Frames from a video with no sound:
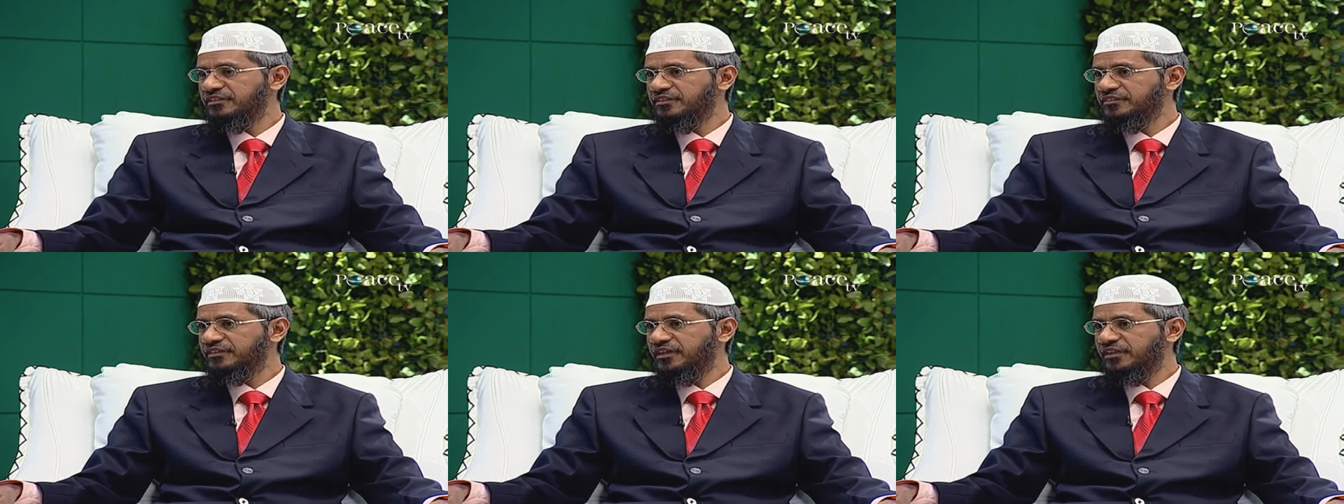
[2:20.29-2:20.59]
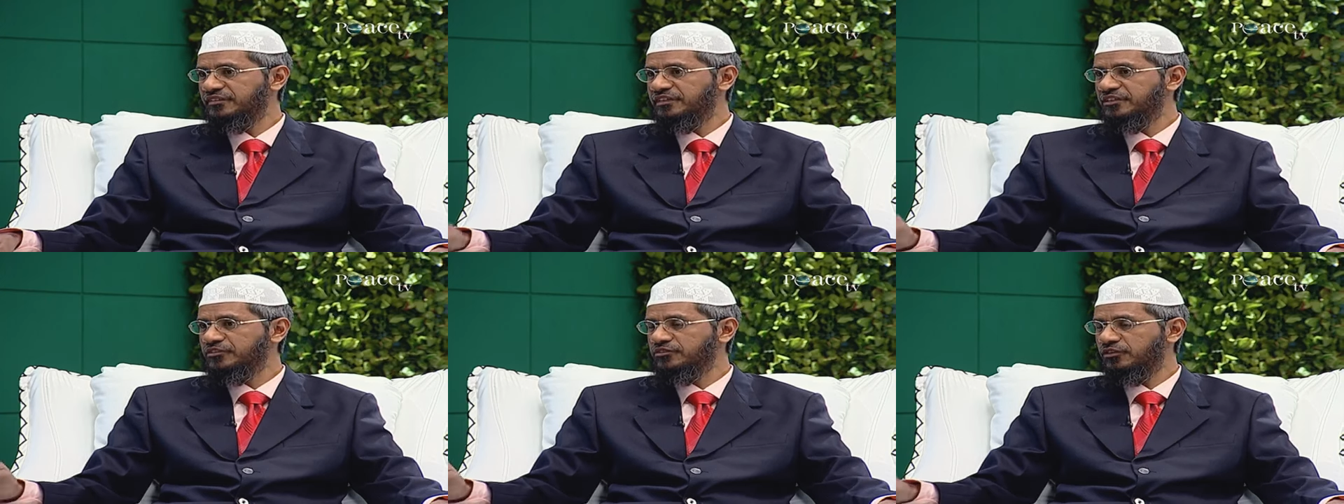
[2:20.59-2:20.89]
in the
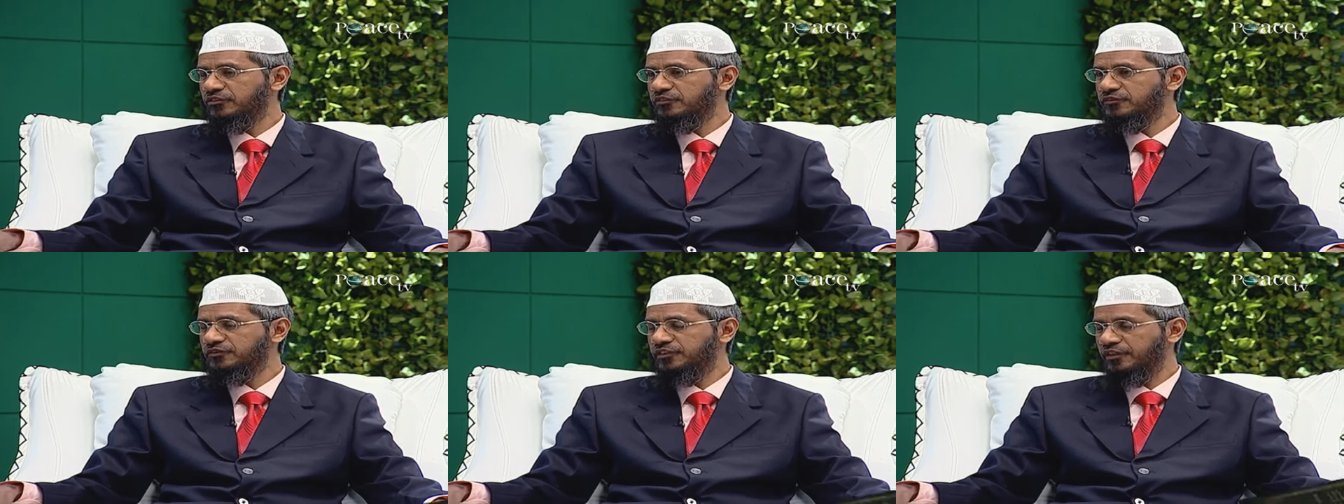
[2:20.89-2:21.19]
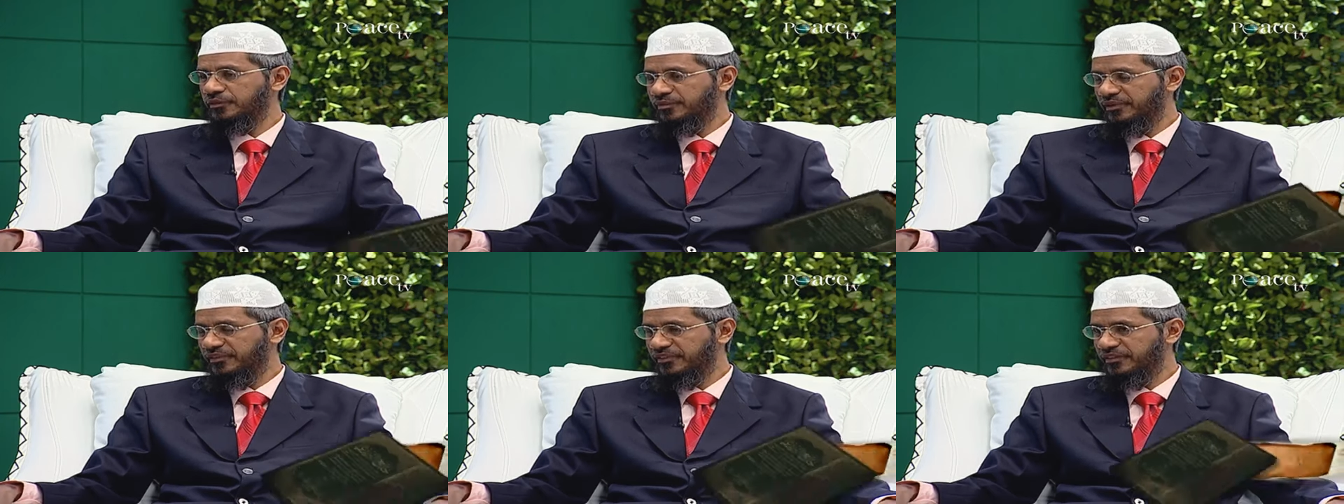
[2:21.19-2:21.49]
hadith of
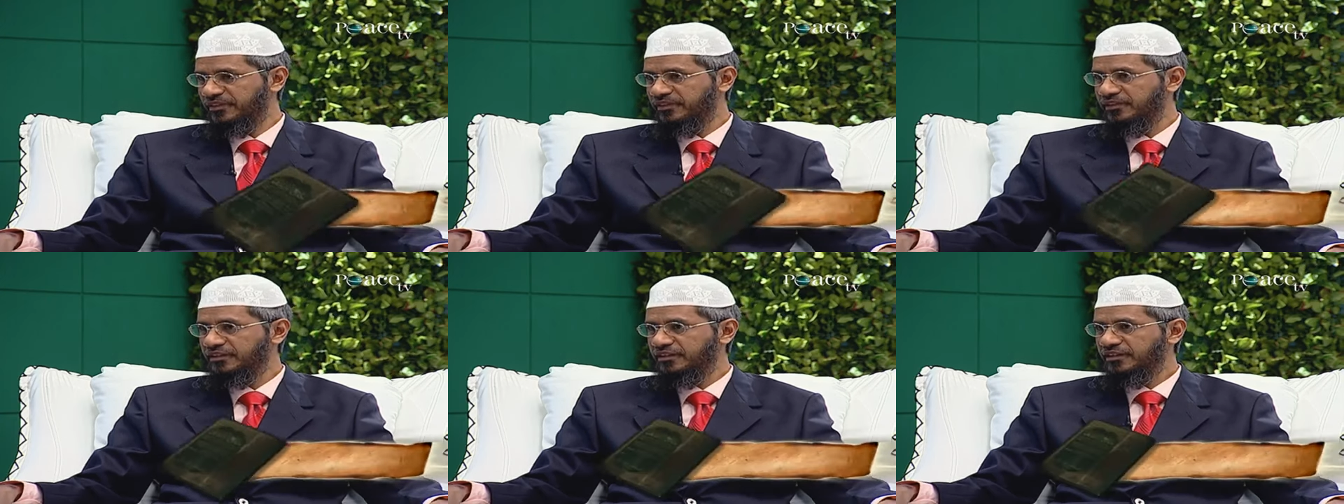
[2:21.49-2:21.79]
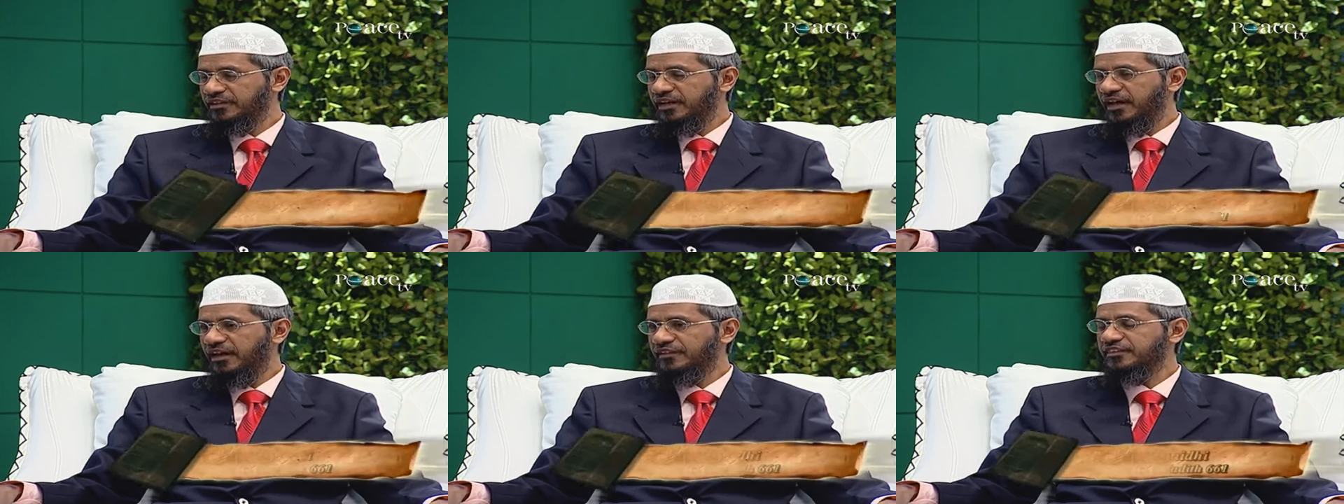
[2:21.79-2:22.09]
Tirmidhi,
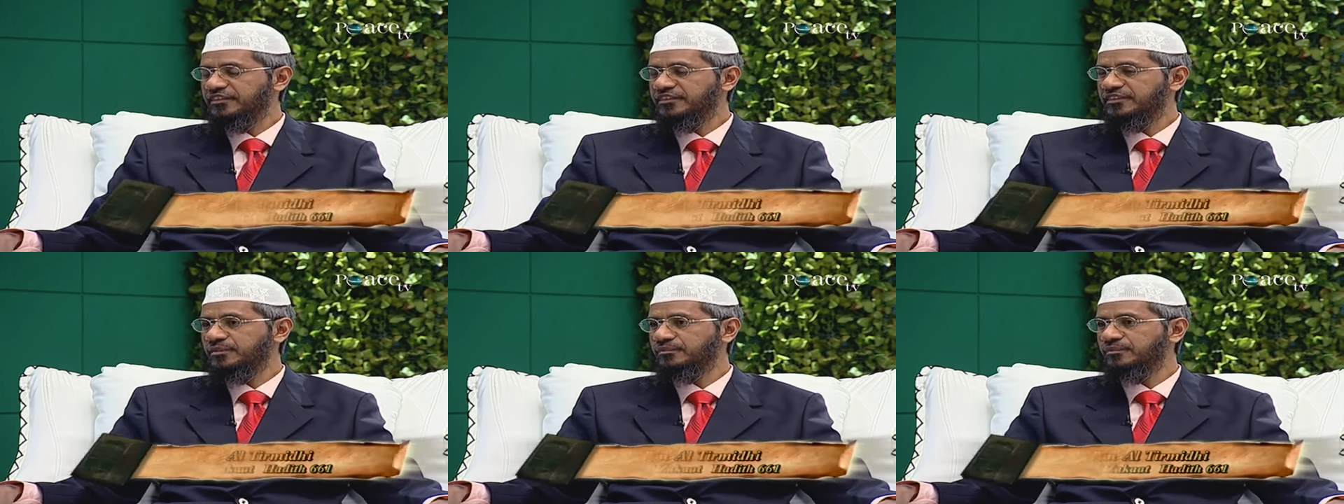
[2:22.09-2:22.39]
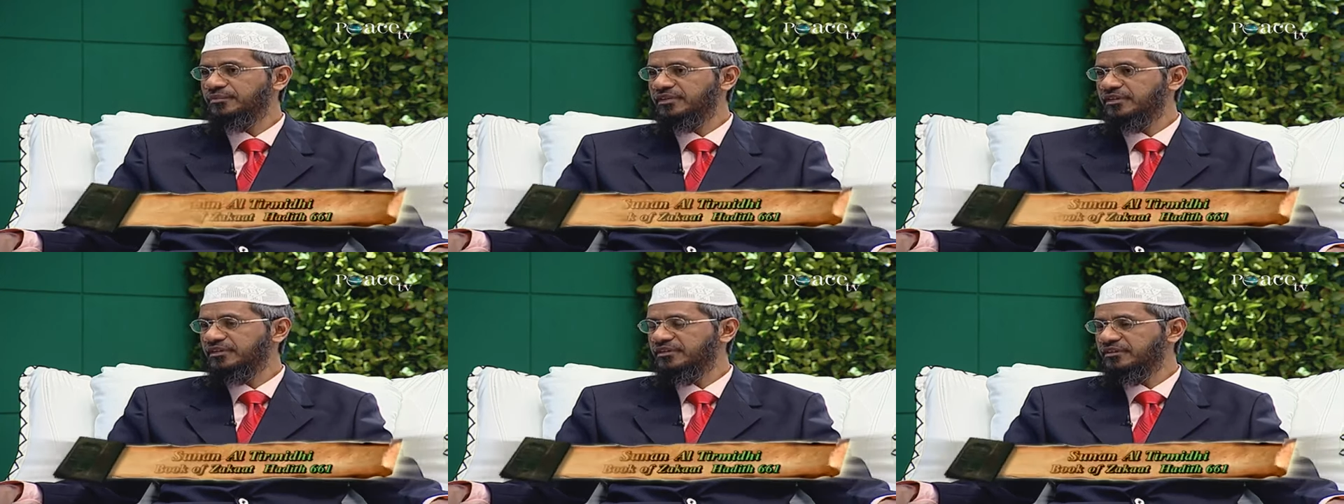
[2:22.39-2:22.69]
hadith
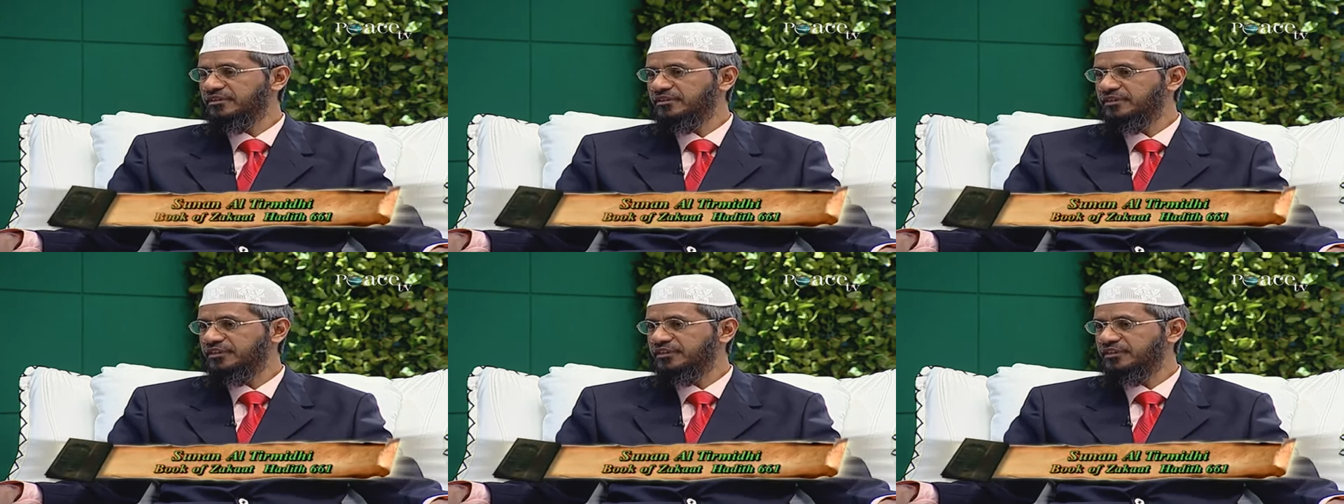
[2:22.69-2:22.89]
number